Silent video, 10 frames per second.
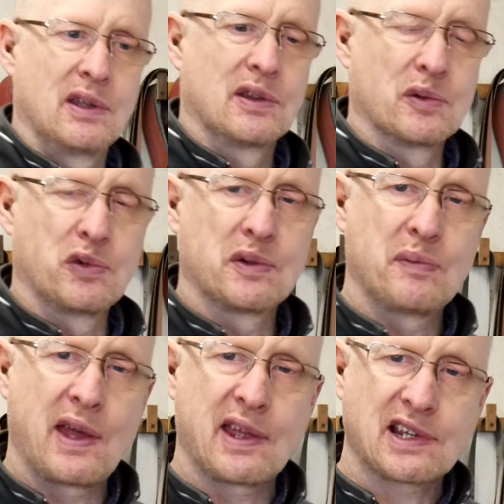the wood
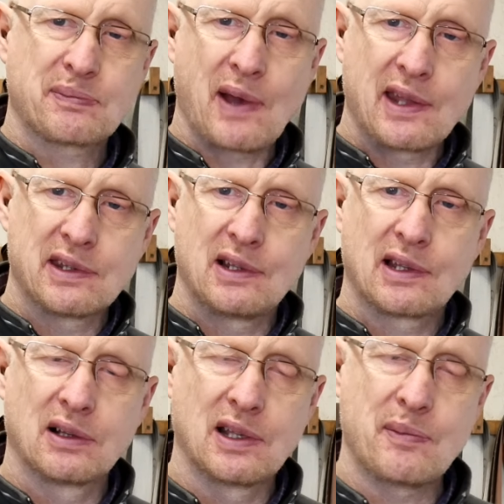may expand a
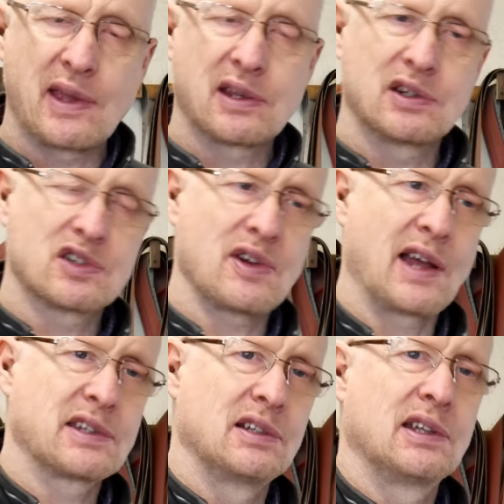little, it may
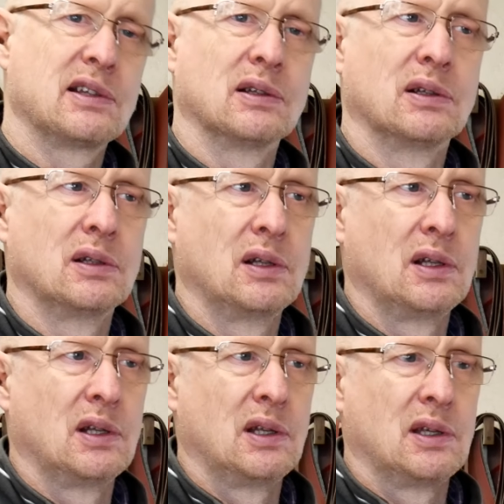contract a little,
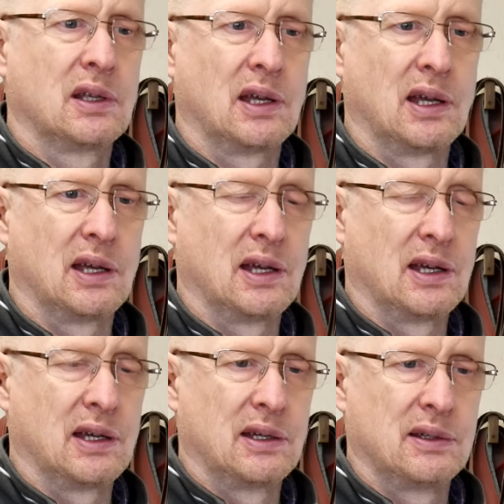but